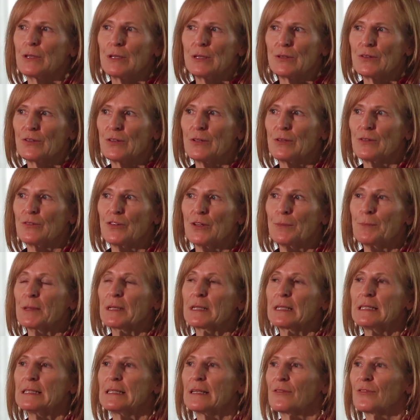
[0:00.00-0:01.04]
It
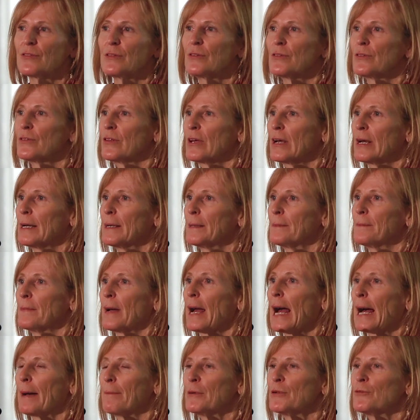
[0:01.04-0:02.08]
typically doesn't
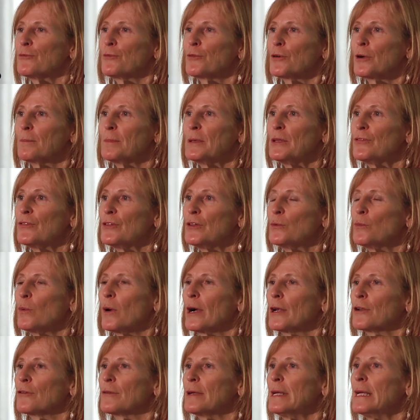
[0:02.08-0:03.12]
happen for a BC
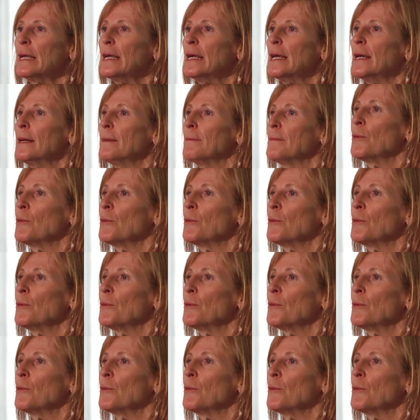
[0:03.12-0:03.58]
winery,